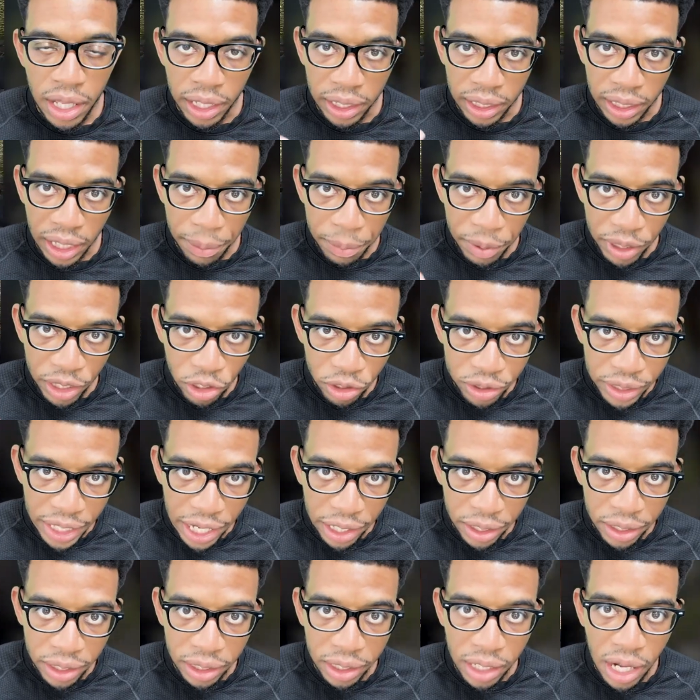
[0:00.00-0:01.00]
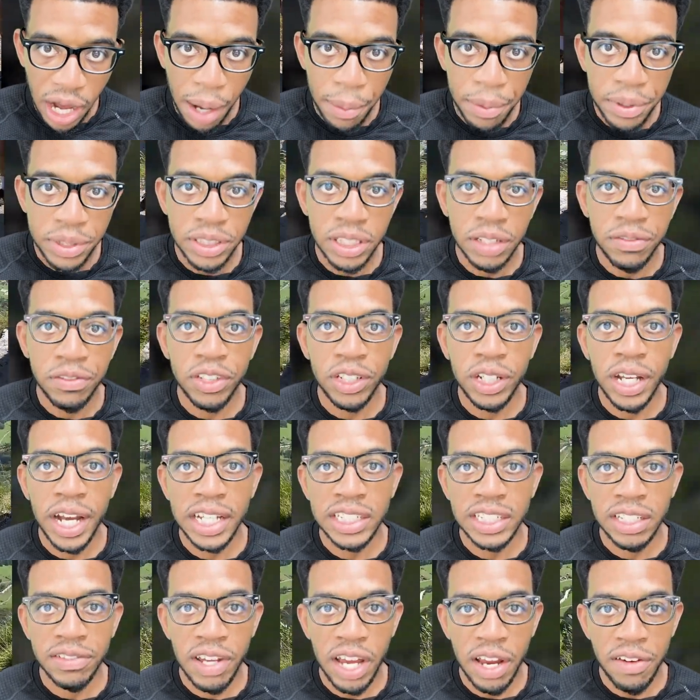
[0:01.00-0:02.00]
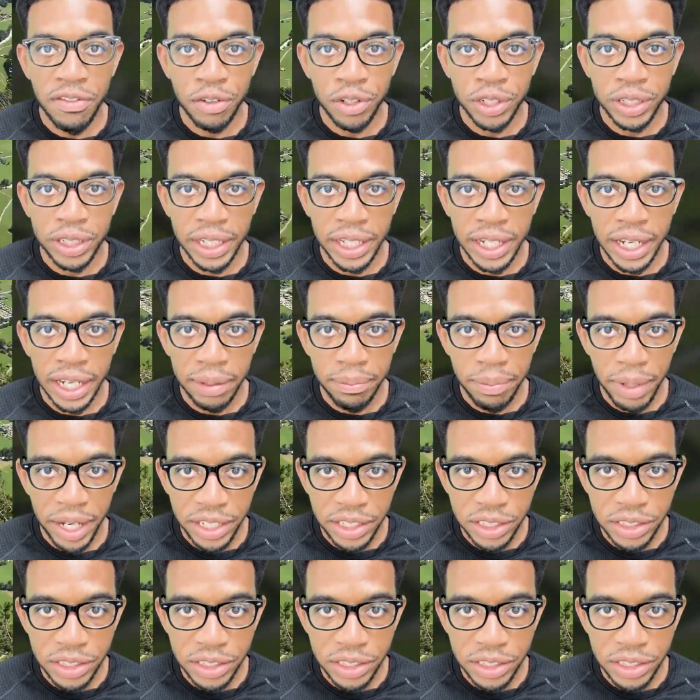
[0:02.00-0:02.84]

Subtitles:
Let me know down in the comments if you guys have ever did a base